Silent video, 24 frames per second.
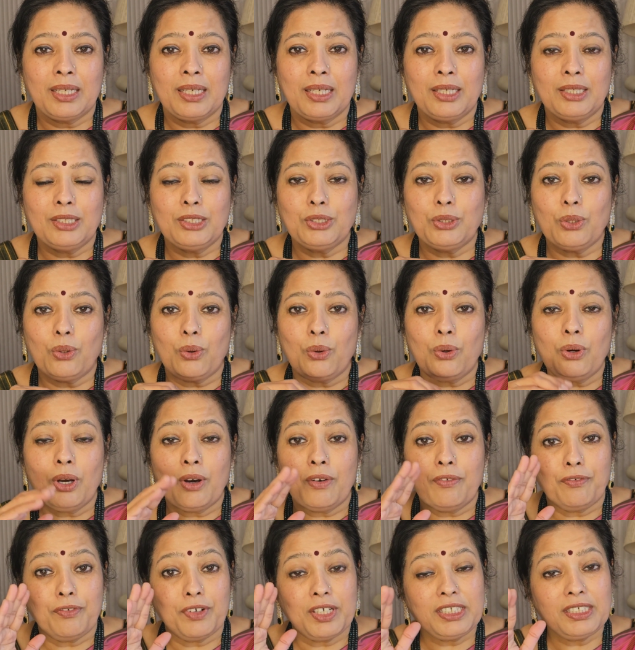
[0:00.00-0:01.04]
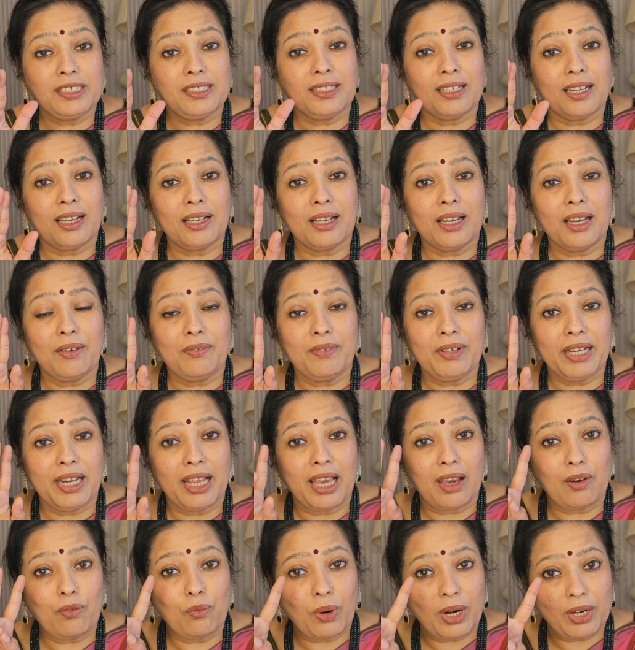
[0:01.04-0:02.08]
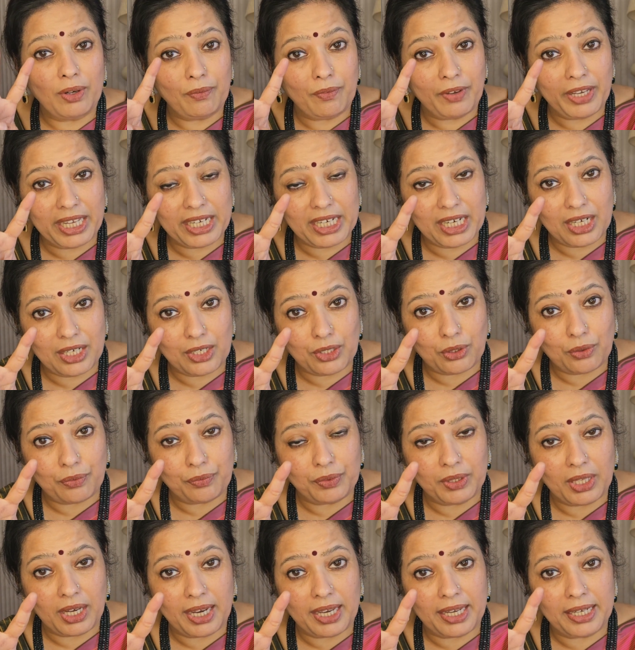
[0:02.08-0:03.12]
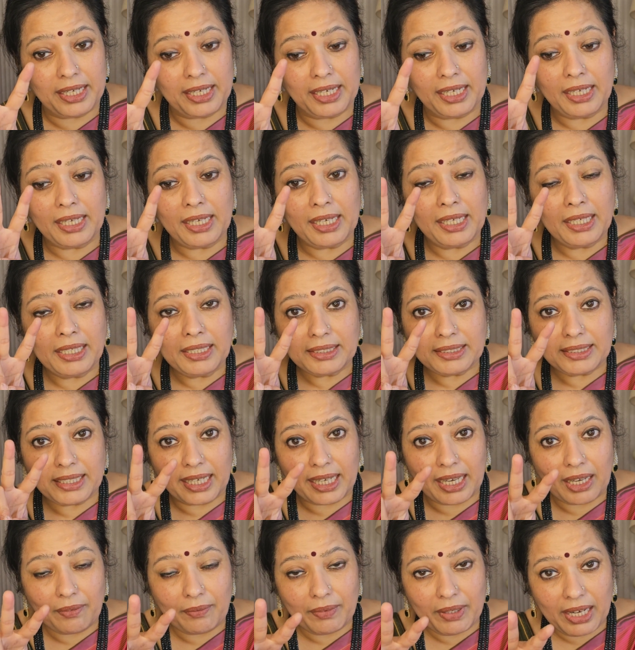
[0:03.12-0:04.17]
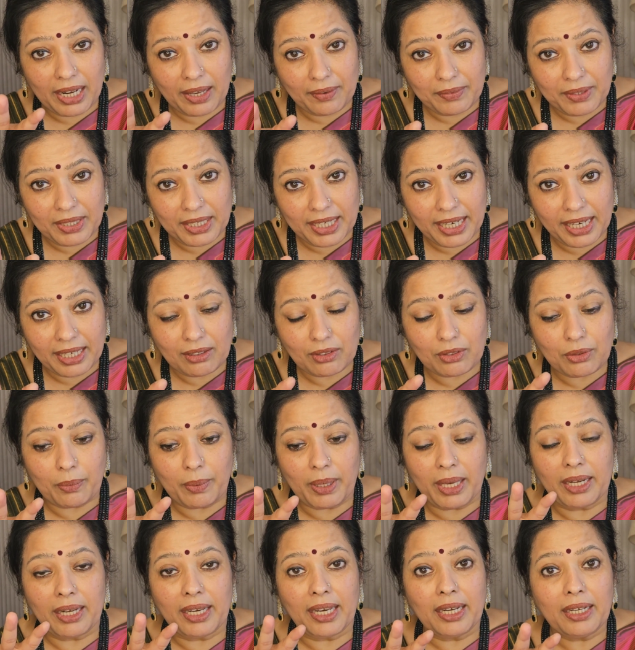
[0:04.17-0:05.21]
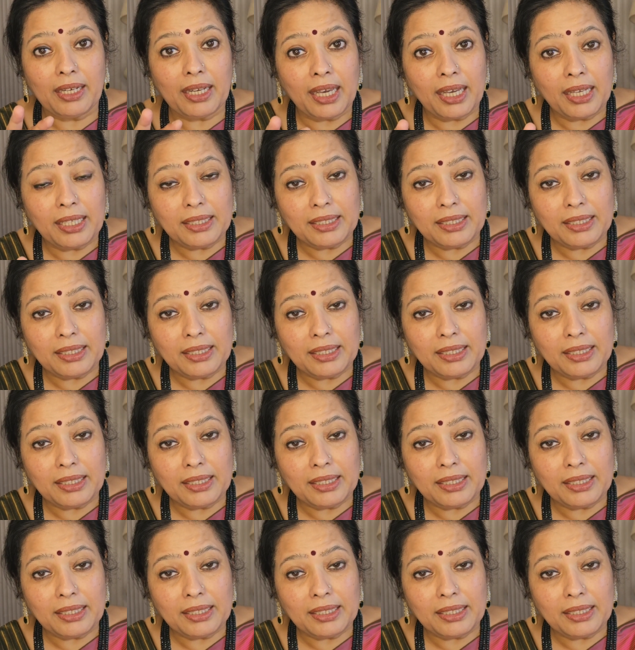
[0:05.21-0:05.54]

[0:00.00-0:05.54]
So, first raga will have one variant of Dha and Ni, second will have the next variant,